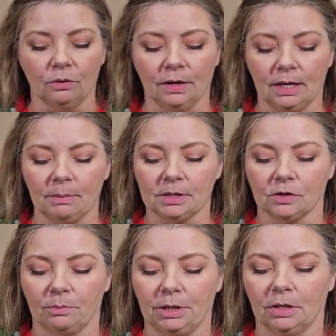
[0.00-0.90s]
the
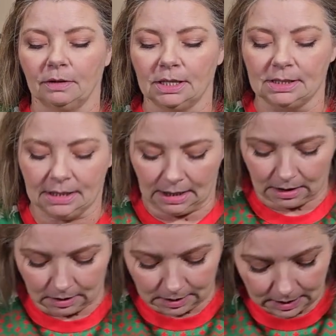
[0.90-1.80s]
MSRP on this
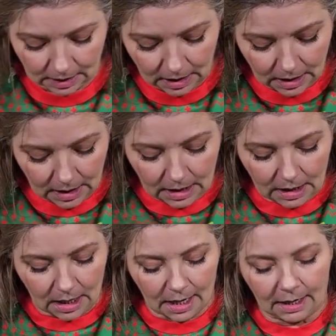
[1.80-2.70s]
is
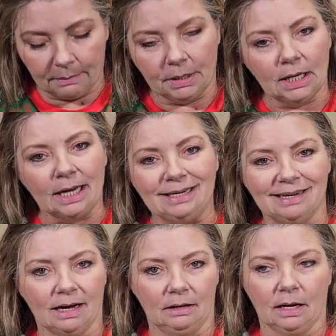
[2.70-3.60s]

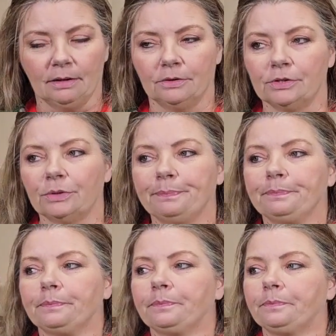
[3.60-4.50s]
$99.
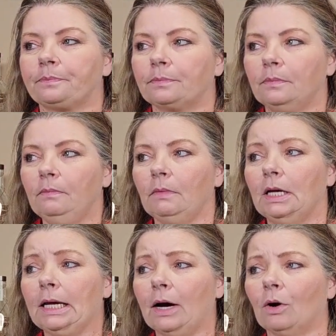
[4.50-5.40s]

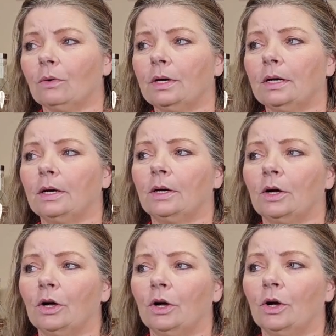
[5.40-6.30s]
Now,
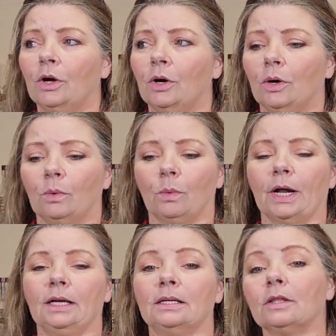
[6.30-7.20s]
when
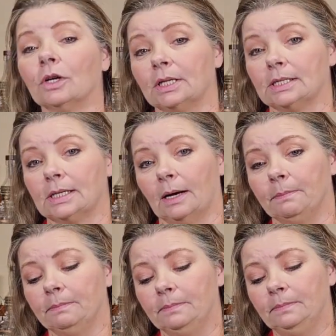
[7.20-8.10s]
I did look this up,
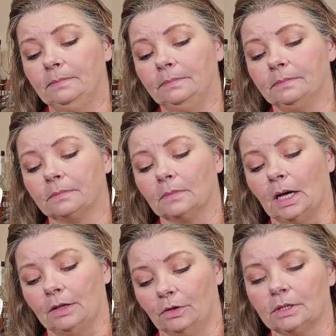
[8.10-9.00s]

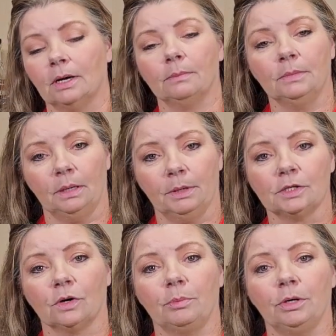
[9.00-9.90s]
I looked up
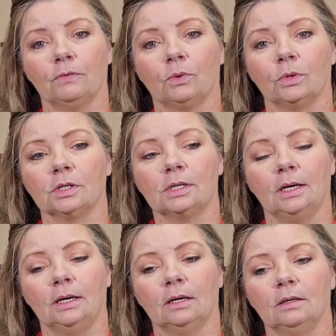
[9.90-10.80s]
MSRP, of course,
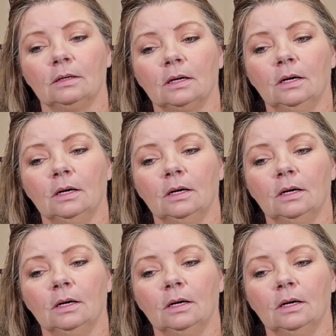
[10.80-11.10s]
and